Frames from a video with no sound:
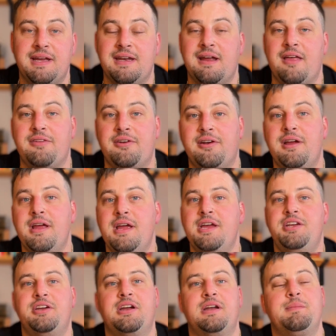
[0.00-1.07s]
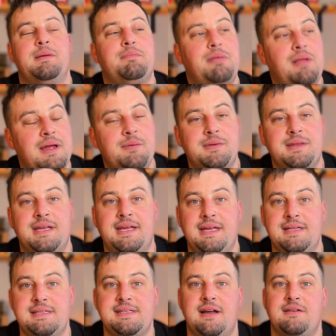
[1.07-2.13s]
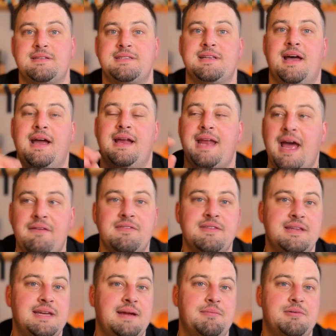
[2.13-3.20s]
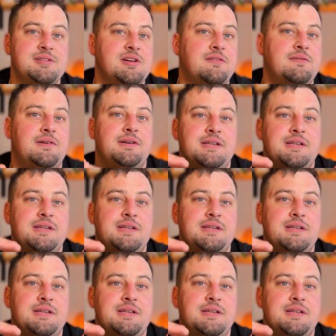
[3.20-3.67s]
other. You're going to be playing with the kids outside, having the neighbors over.